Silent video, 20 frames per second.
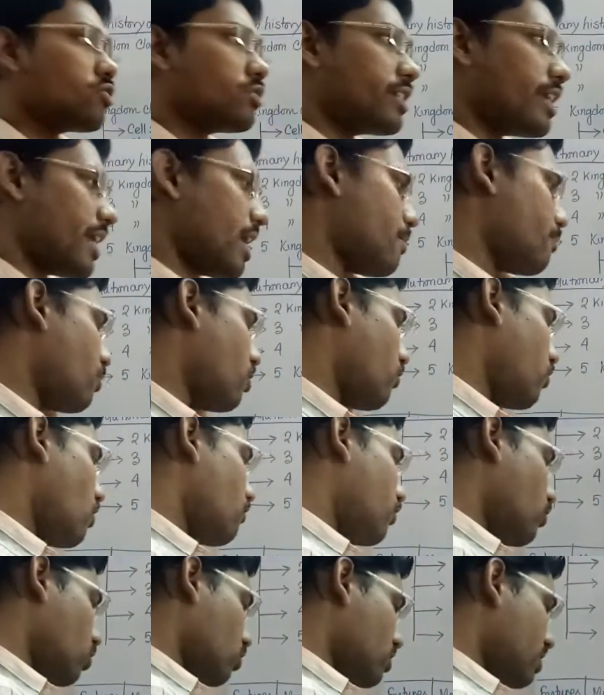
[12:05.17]
so they can
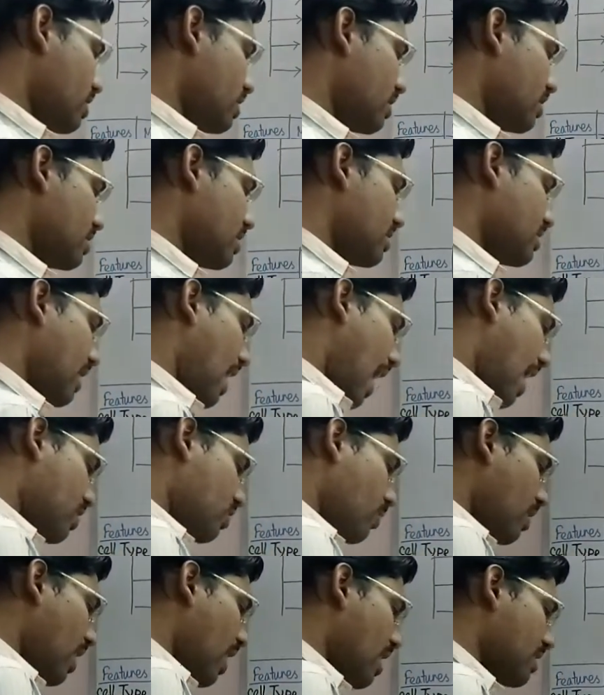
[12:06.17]
perform photosynthesis,
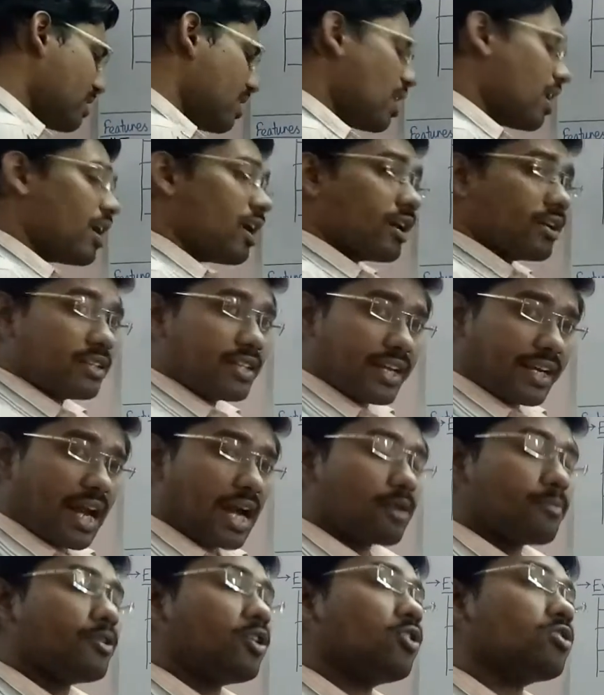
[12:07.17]
as well as they
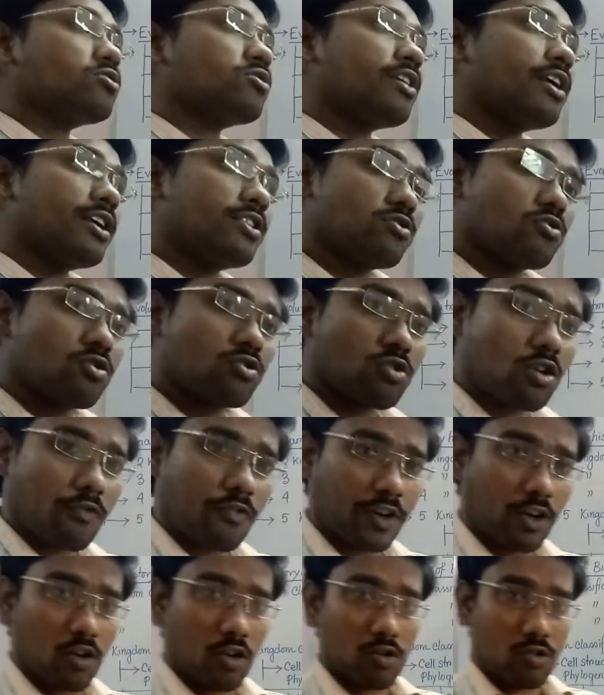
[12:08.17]
can be also
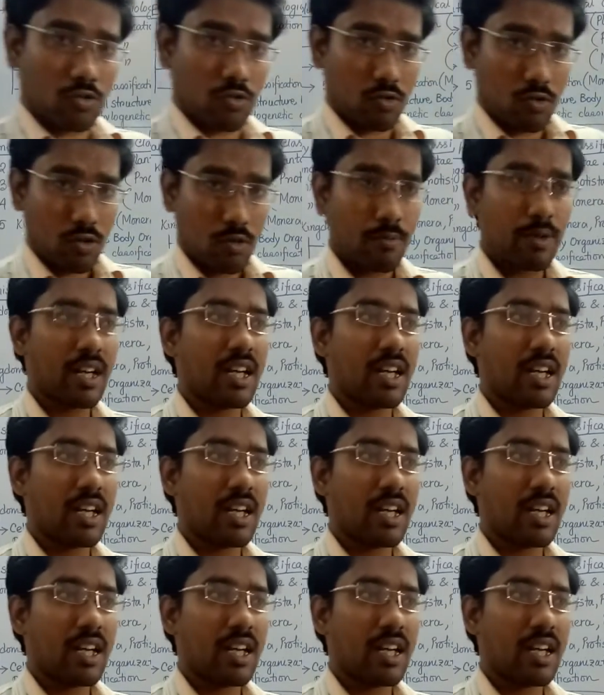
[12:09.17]
heterotrophic also,